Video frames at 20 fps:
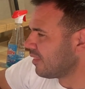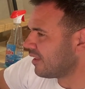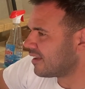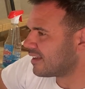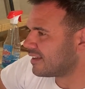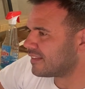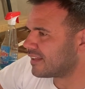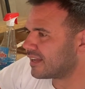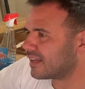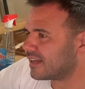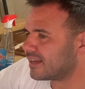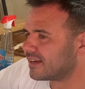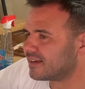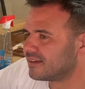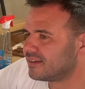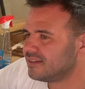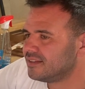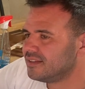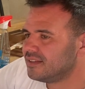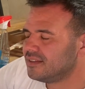and then
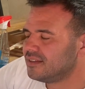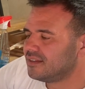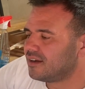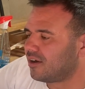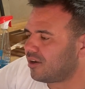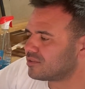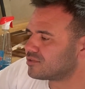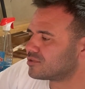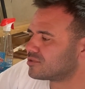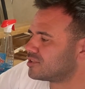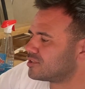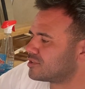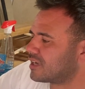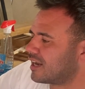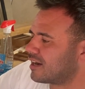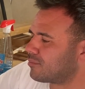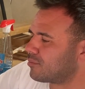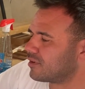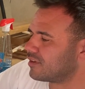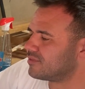also just
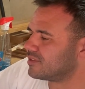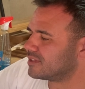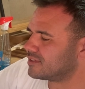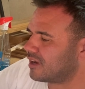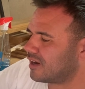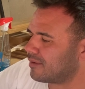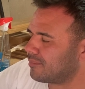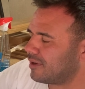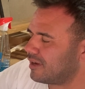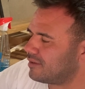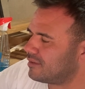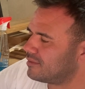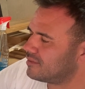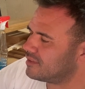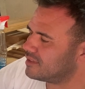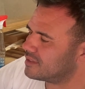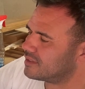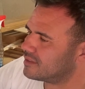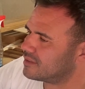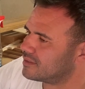kind of briefly talk about
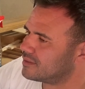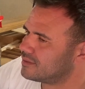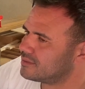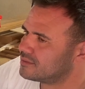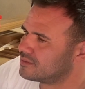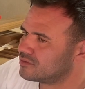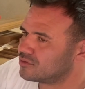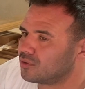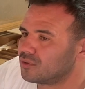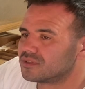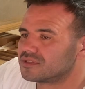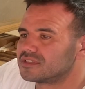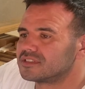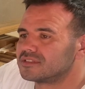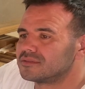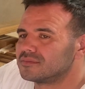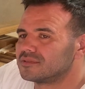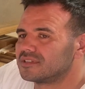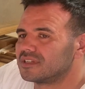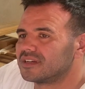the solar
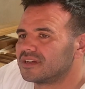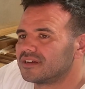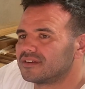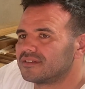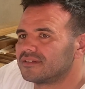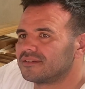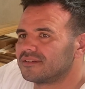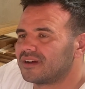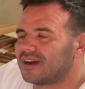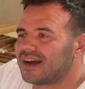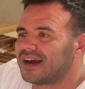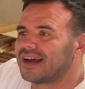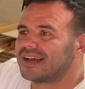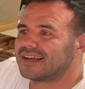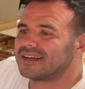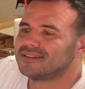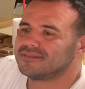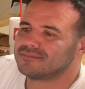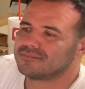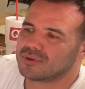systems that
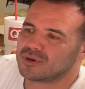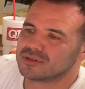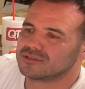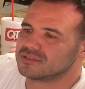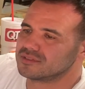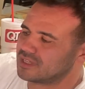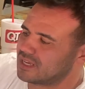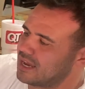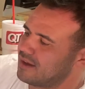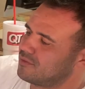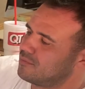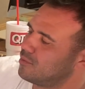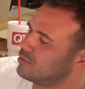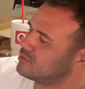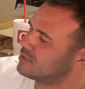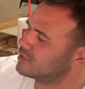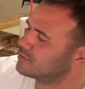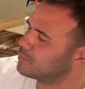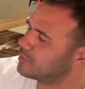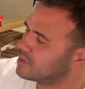I personally have the most
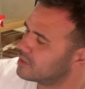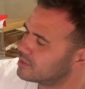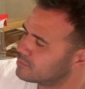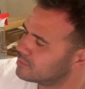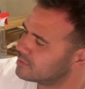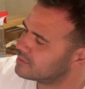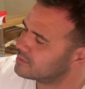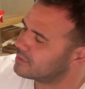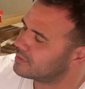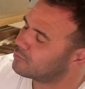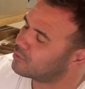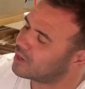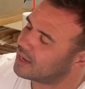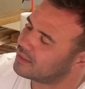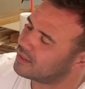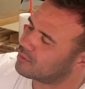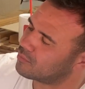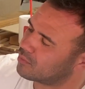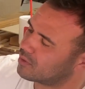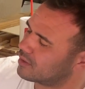experience with and what I
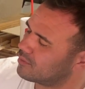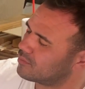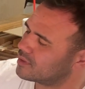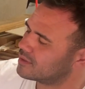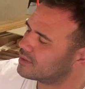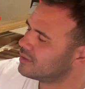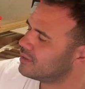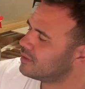like working with.